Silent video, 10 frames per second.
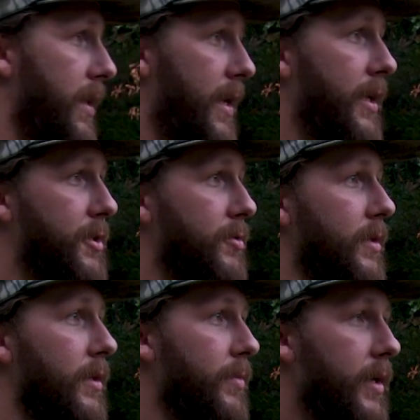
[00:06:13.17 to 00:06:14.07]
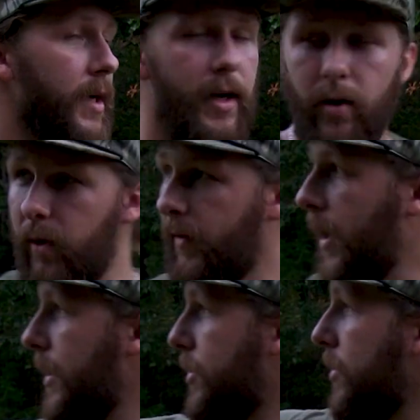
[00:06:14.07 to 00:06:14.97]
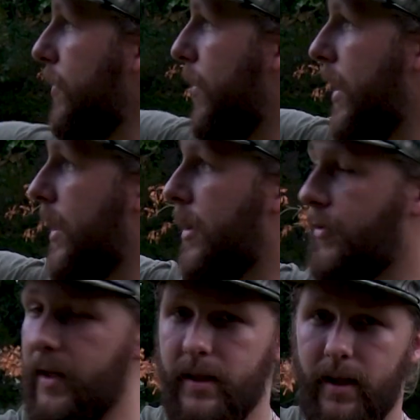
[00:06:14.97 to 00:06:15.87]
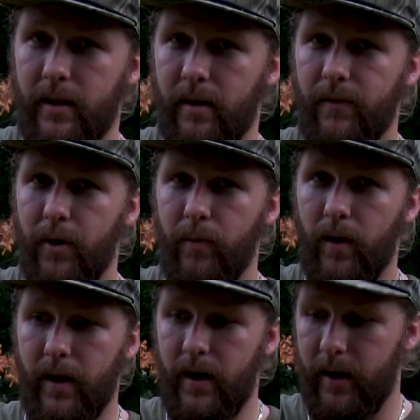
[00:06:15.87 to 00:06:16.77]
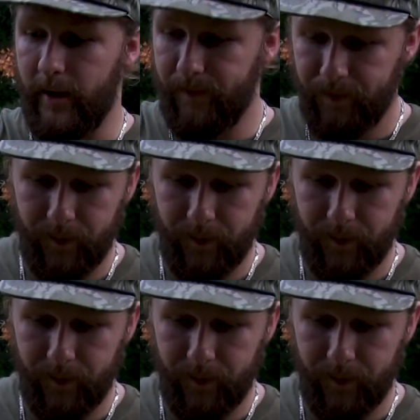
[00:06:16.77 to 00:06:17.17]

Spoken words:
and that strip, we've got a strip planted on this end of the food plot here.